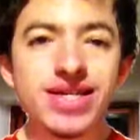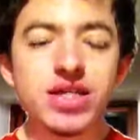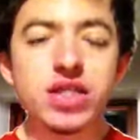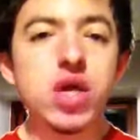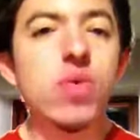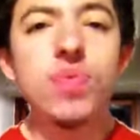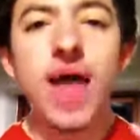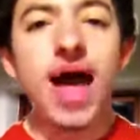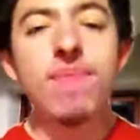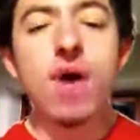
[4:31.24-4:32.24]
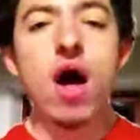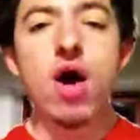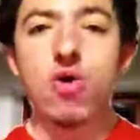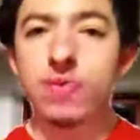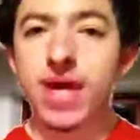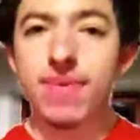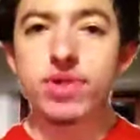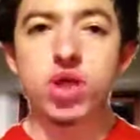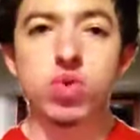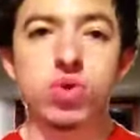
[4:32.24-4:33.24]
So that part of the
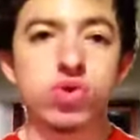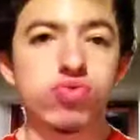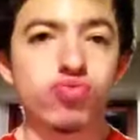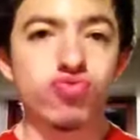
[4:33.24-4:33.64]
episode was